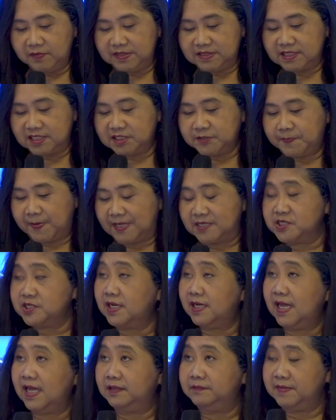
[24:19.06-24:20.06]
is a
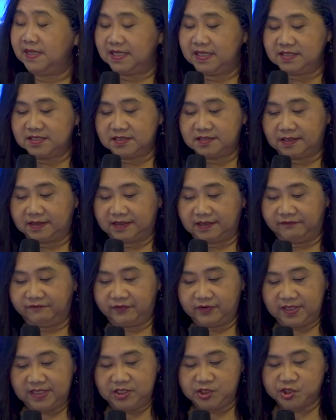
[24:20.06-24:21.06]
special administrative
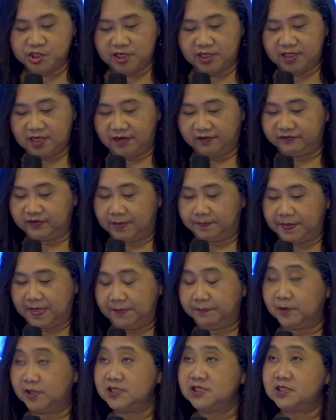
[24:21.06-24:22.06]
region of the
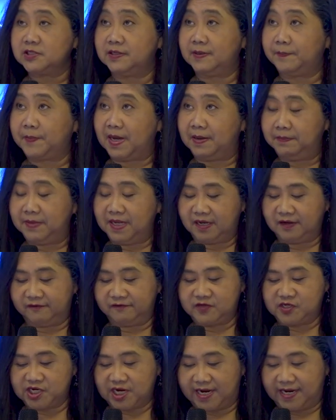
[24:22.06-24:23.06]
People's Republic of
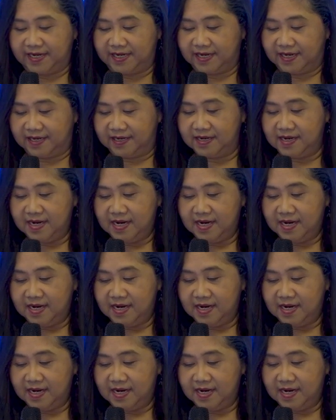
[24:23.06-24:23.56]
China.